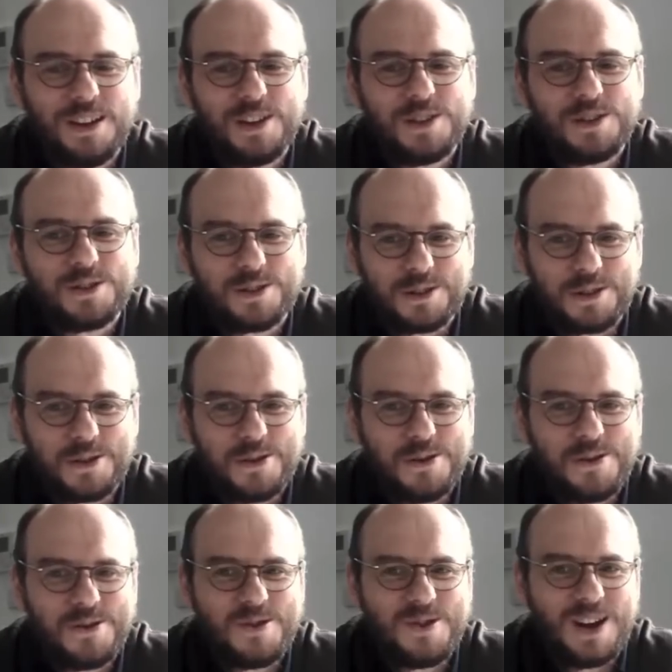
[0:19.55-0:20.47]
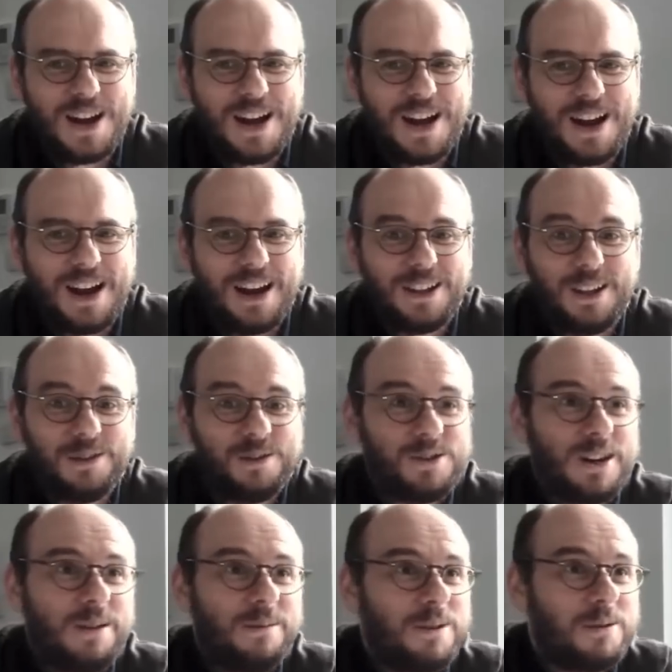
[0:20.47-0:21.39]
So, and at the
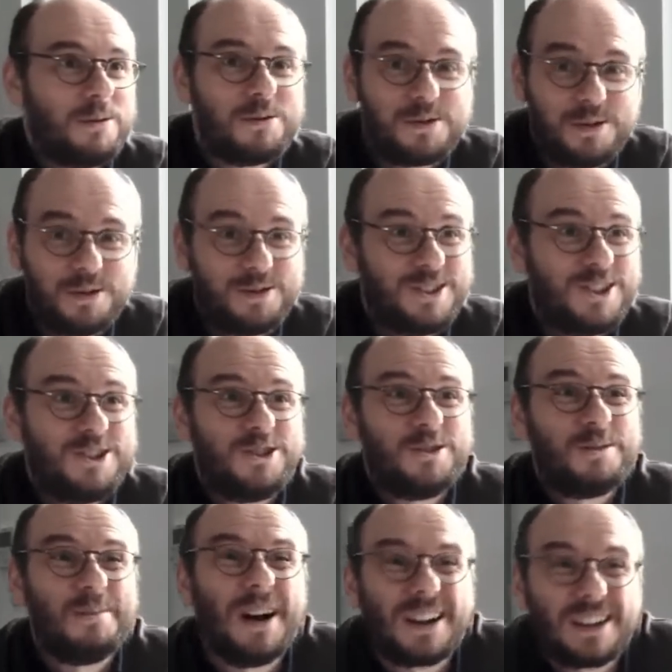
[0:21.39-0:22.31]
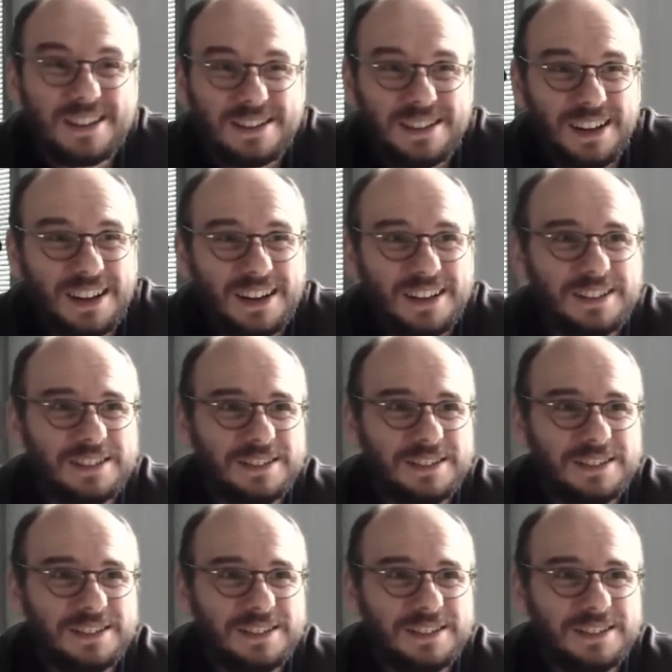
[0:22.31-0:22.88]
time there was no digital marketing,